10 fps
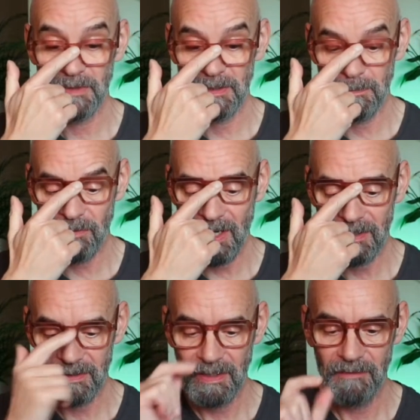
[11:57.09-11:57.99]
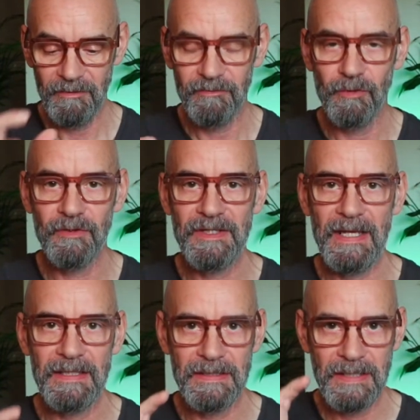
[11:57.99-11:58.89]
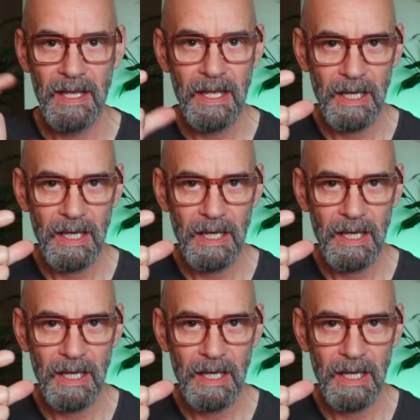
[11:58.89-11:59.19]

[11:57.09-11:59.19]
of the breath for 4 seconds.